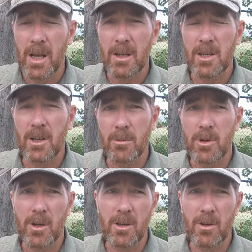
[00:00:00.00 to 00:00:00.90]
and tell them,
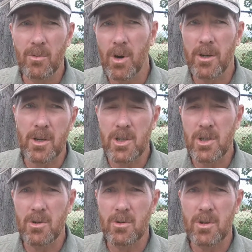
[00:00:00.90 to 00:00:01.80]
look, you want to
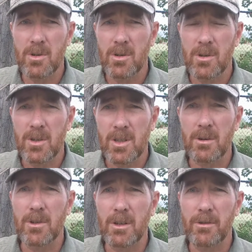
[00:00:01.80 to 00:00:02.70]
shoot
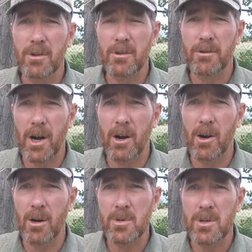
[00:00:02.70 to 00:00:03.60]
several different
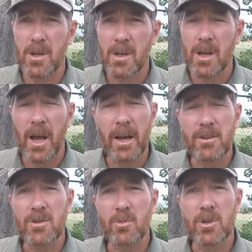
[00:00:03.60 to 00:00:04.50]
firearms.
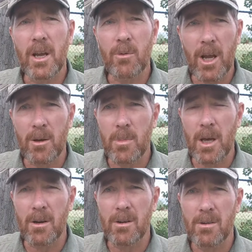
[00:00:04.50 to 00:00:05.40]
Ask what they
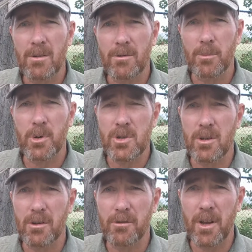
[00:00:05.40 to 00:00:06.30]
recommend for
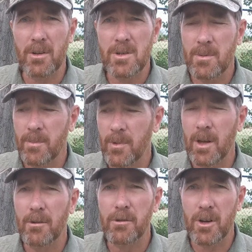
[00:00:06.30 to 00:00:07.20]
personal defense
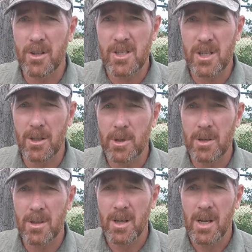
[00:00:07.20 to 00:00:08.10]
and for
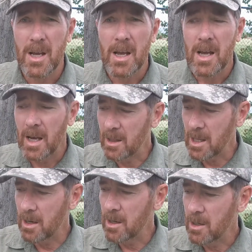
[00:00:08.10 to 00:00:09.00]
concealment.
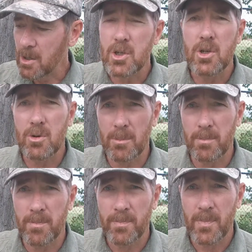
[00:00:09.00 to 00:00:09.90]
And then shoot them,
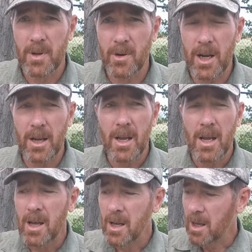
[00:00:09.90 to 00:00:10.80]
all
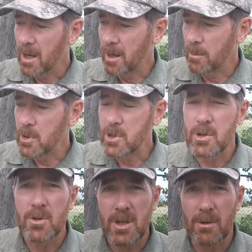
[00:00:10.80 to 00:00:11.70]
right?
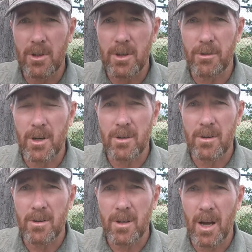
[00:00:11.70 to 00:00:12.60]
Shoot several different
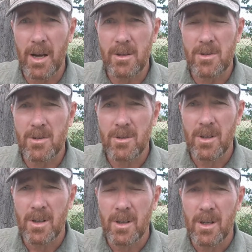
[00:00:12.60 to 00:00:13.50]
kinds,
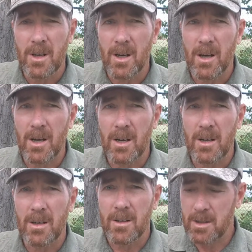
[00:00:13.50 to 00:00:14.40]

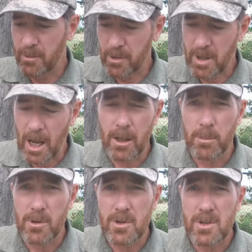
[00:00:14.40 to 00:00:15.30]
different
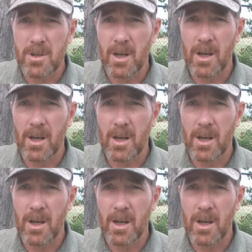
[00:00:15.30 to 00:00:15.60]
calibers,